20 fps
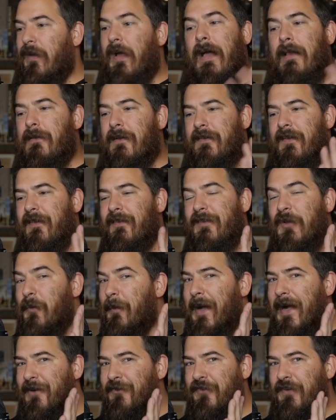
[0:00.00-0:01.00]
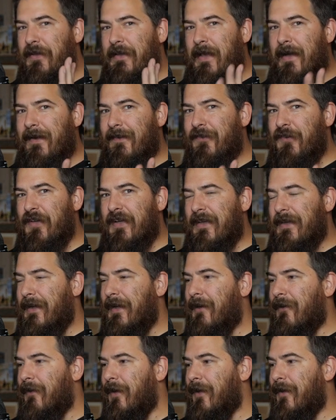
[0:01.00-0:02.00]
Alex is still patching the line, so you can
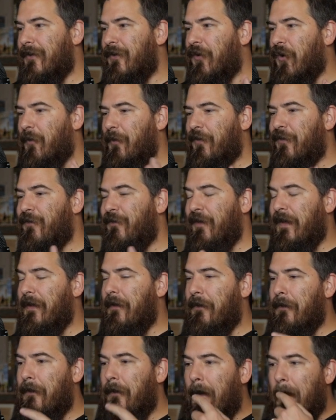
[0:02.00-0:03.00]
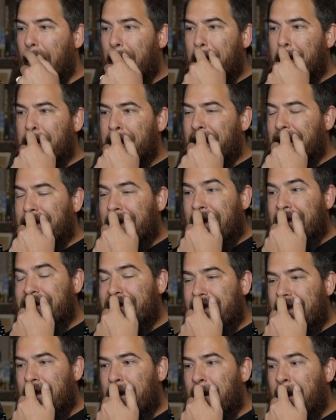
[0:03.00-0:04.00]
hear it and you can almost feel that
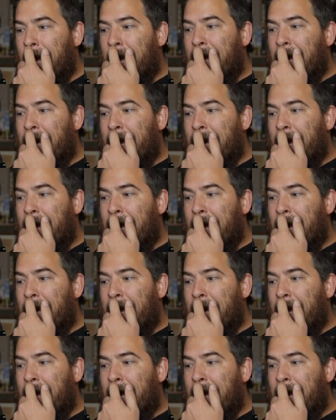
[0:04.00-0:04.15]
tension.